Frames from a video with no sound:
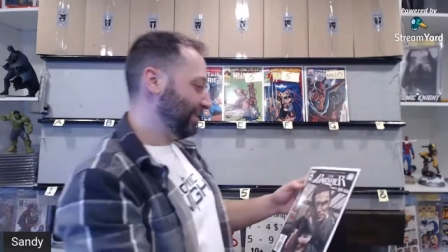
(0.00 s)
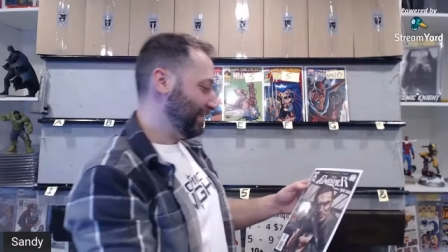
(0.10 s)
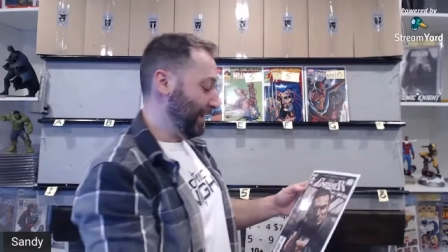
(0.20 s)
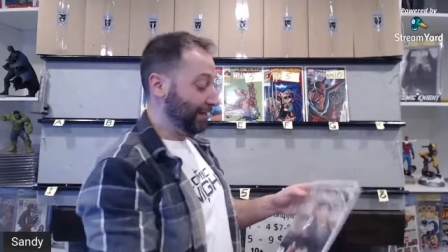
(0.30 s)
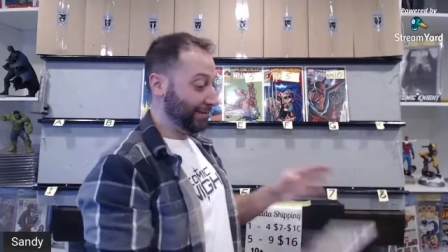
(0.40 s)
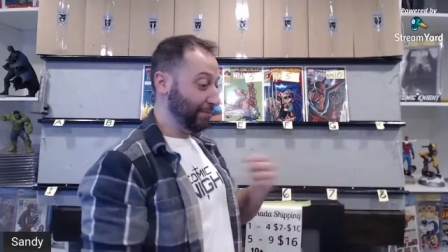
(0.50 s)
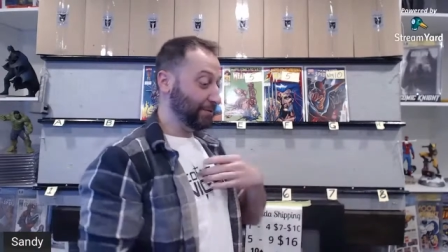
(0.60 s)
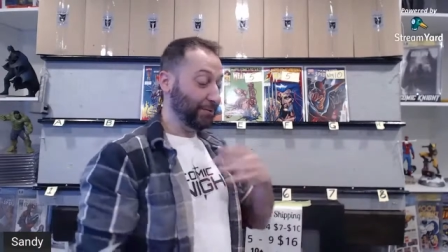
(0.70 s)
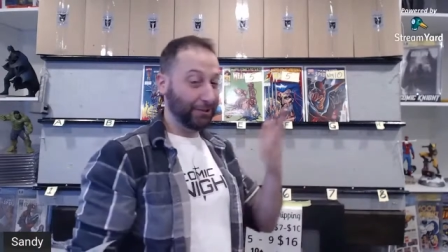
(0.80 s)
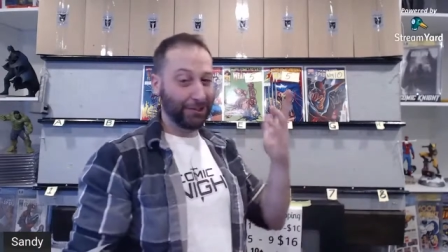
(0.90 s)
Yeah, because I'm
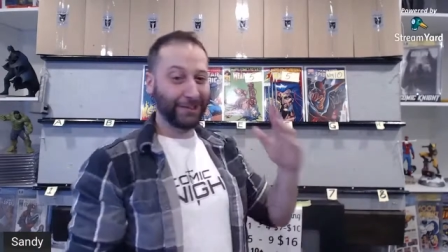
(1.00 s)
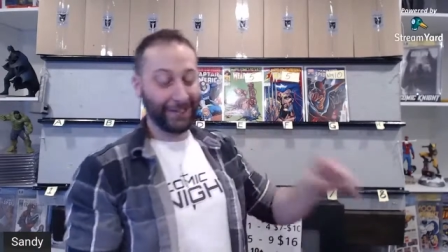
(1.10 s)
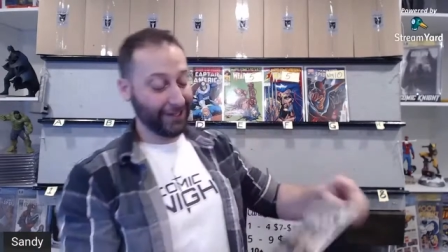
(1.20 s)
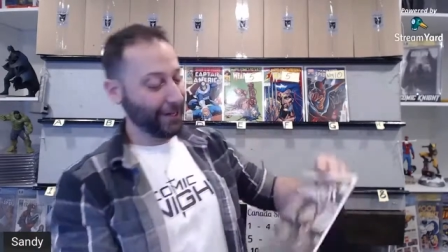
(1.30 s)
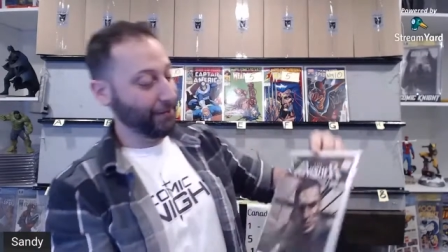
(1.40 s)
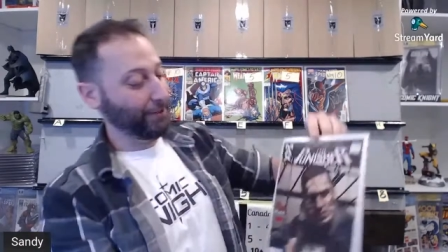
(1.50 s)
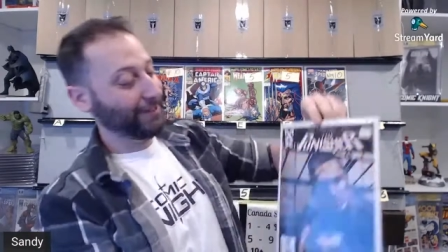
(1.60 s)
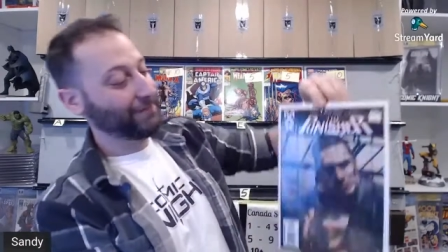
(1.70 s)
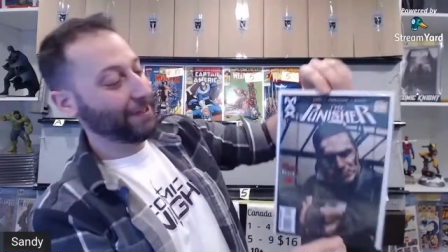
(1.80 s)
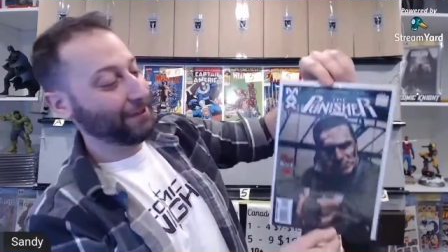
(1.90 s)
so good looking. Anyway, I
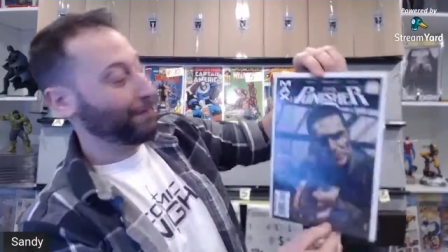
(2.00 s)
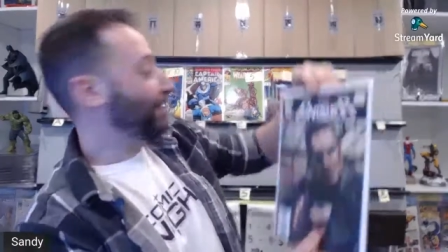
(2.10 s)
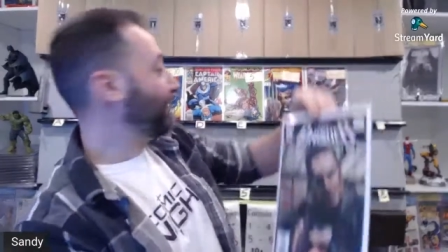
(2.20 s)
need you.